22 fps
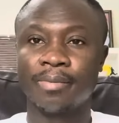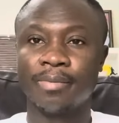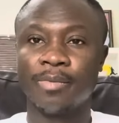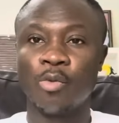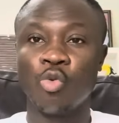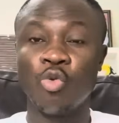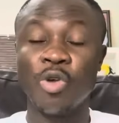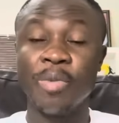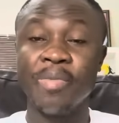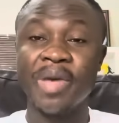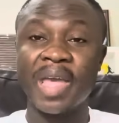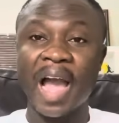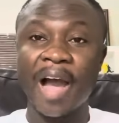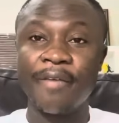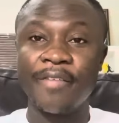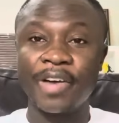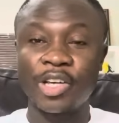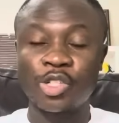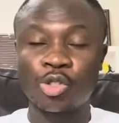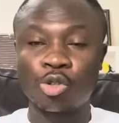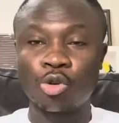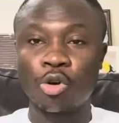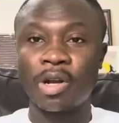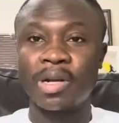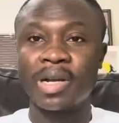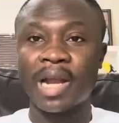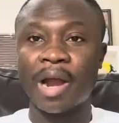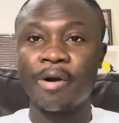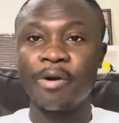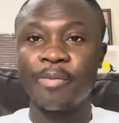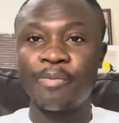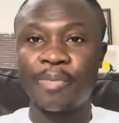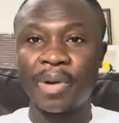We may have
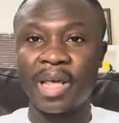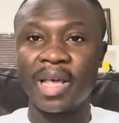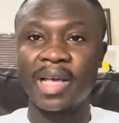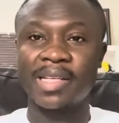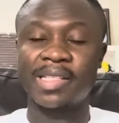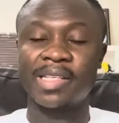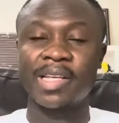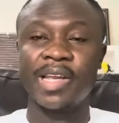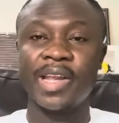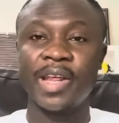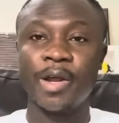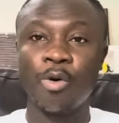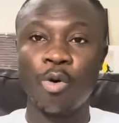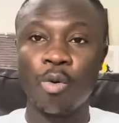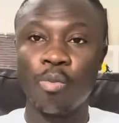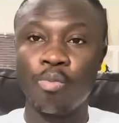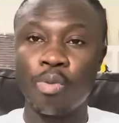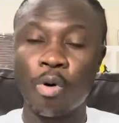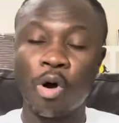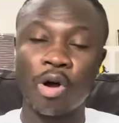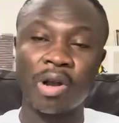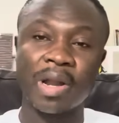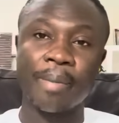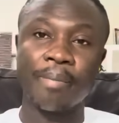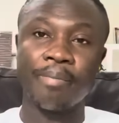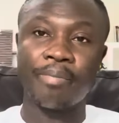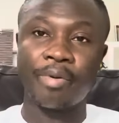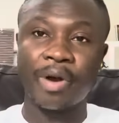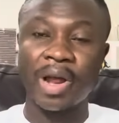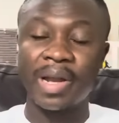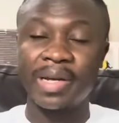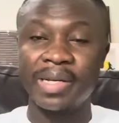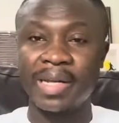extraordinary players in Europe, born and
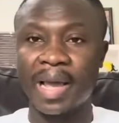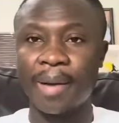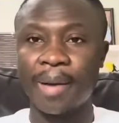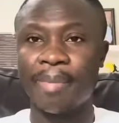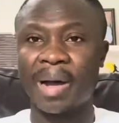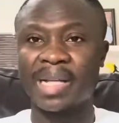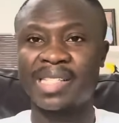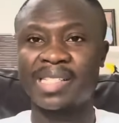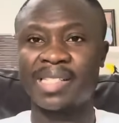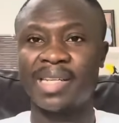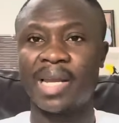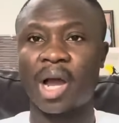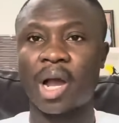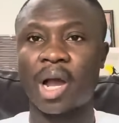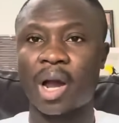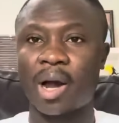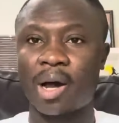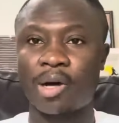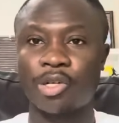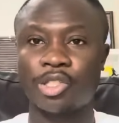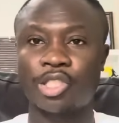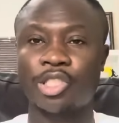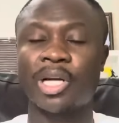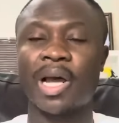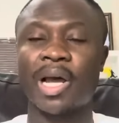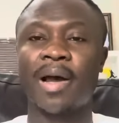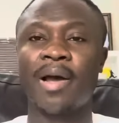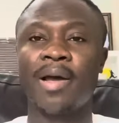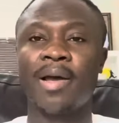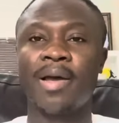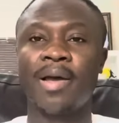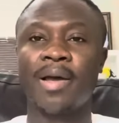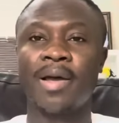bred there, but the culture,
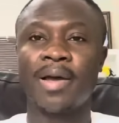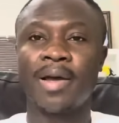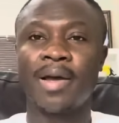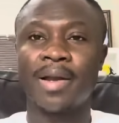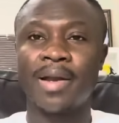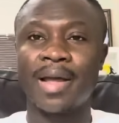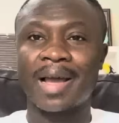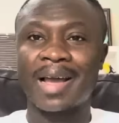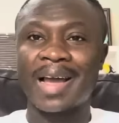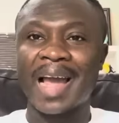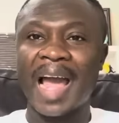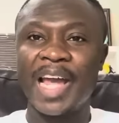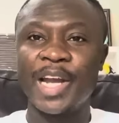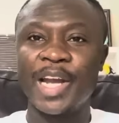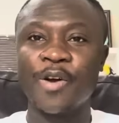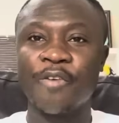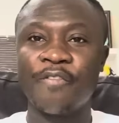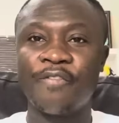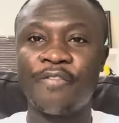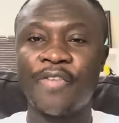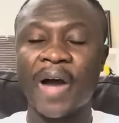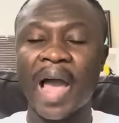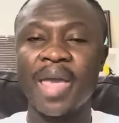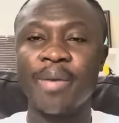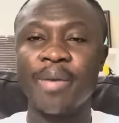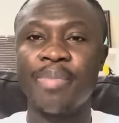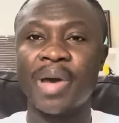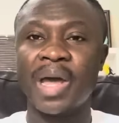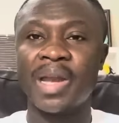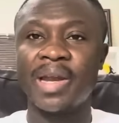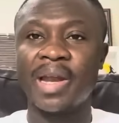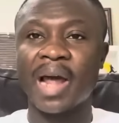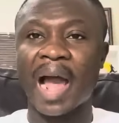the kind of vibe
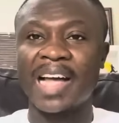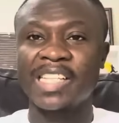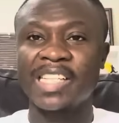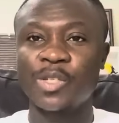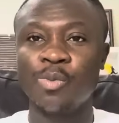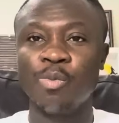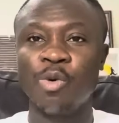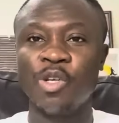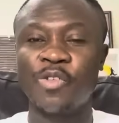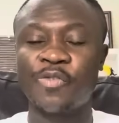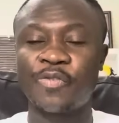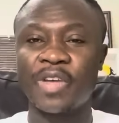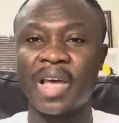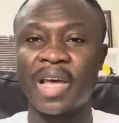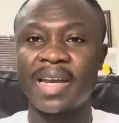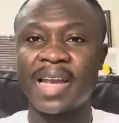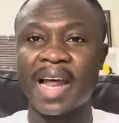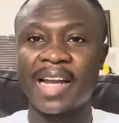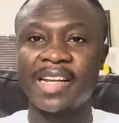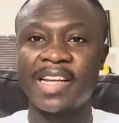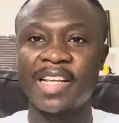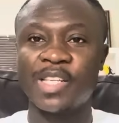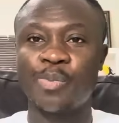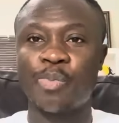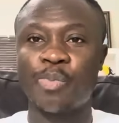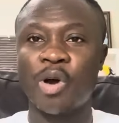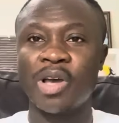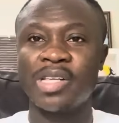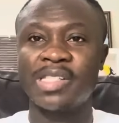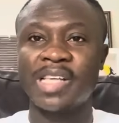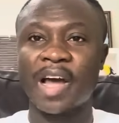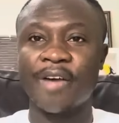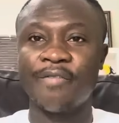and atmosphere that these
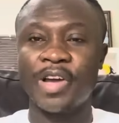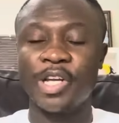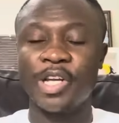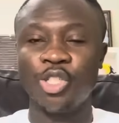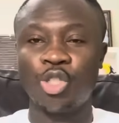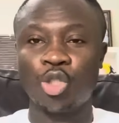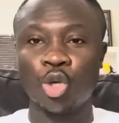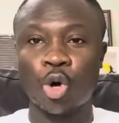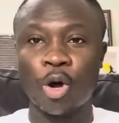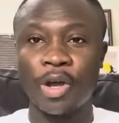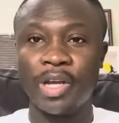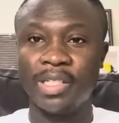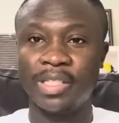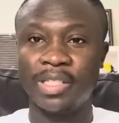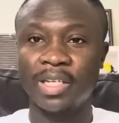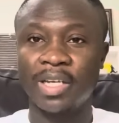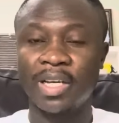boys have enjoyed,